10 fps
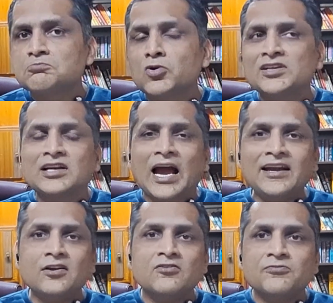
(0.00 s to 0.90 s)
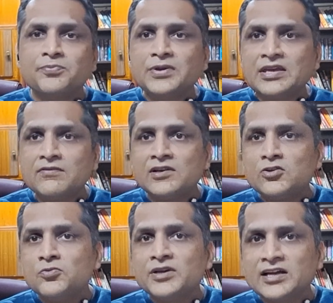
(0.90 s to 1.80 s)
What kind of P will
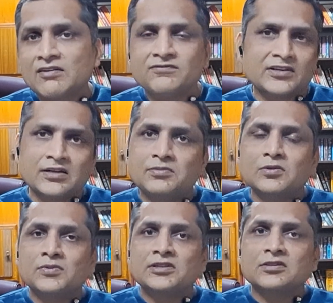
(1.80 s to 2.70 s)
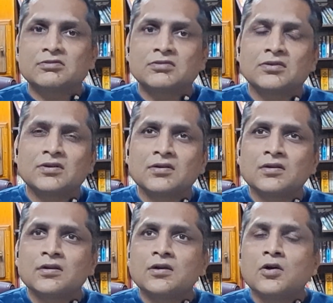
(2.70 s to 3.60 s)
you be comfortable with?
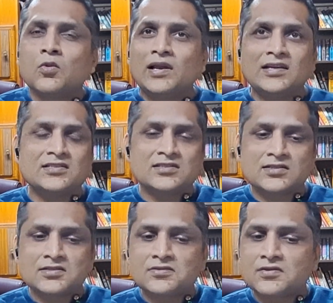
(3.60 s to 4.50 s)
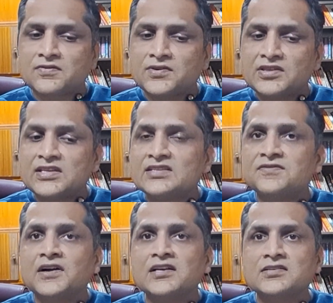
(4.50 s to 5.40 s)
Well, it's with this
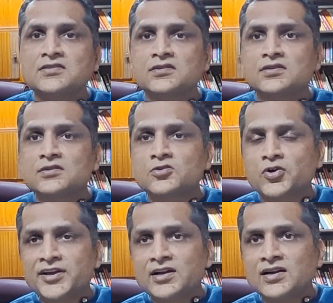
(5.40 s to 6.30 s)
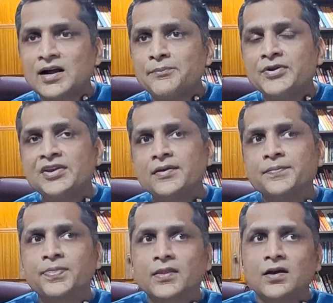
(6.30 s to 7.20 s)
fast growing a company.
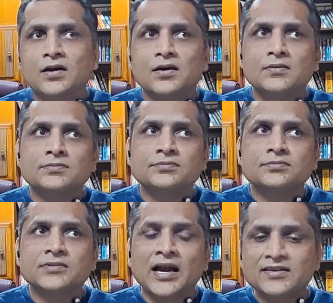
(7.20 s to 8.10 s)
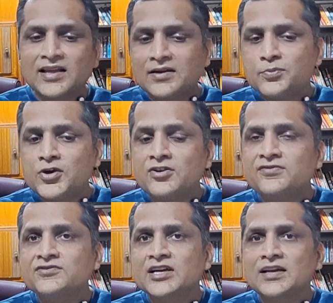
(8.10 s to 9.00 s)
At that point
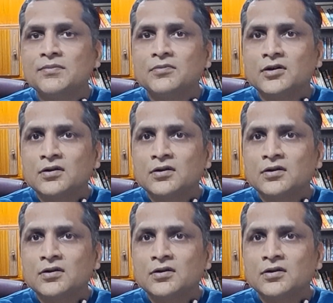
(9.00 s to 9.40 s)
of time,